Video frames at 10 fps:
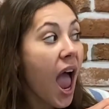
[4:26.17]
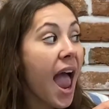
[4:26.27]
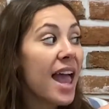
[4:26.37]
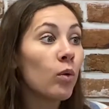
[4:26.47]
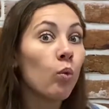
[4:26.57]

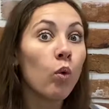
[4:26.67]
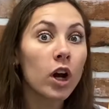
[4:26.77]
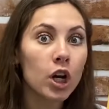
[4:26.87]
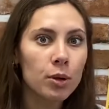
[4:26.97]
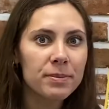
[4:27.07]
and
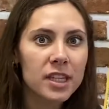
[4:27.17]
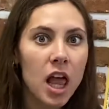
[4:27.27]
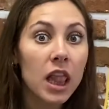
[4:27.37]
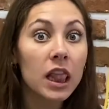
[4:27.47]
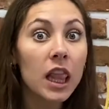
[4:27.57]
worms
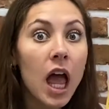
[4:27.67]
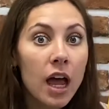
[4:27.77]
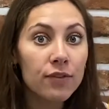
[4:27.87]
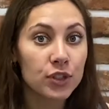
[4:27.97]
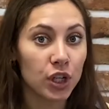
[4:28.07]

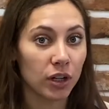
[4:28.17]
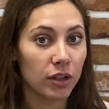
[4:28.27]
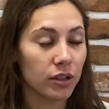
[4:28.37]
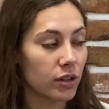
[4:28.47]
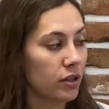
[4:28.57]
love
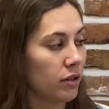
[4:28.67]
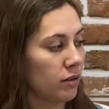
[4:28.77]
dirt.